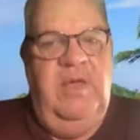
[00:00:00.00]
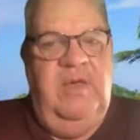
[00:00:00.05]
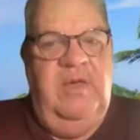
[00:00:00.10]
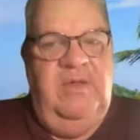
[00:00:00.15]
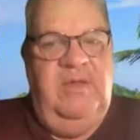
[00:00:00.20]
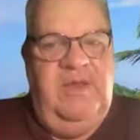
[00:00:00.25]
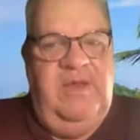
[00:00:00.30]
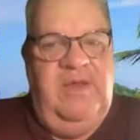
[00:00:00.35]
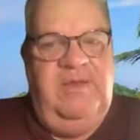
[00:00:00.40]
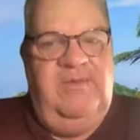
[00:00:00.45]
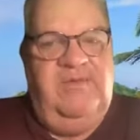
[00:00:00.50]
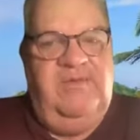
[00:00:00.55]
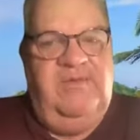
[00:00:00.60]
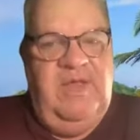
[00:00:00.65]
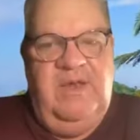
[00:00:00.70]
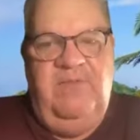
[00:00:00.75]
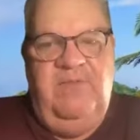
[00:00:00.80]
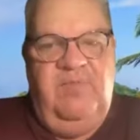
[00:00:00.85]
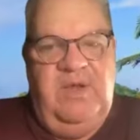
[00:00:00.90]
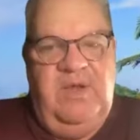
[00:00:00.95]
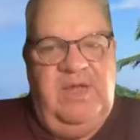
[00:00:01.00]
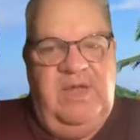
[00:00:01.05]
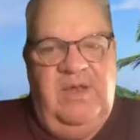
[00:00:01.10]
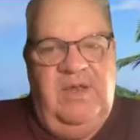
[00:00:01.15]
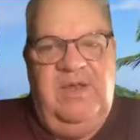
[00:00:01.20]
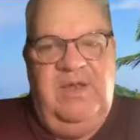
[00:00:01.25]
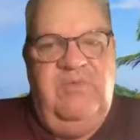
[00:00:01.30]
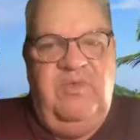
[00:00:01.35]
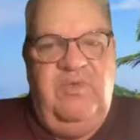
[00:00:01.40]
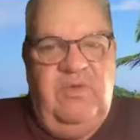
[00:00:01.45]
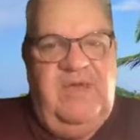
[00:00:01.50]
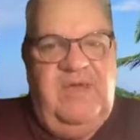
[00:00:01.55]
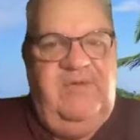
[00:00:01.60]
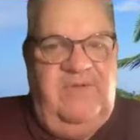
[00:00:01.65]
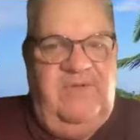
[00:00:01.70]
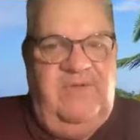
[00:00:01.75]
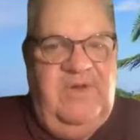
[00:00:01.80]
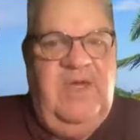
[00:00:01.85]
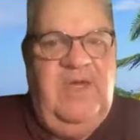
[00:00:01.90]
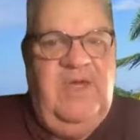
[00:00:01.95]
Then he's going to bring a
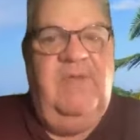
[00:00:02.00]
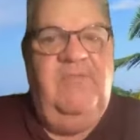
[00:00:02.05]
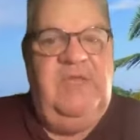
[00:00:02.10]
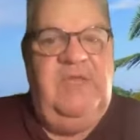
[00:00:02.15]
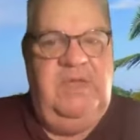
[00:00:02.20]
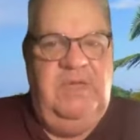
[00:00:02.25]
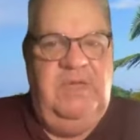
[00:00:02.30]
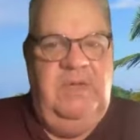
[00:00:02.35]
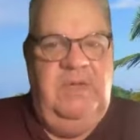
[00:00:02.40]
liberation army.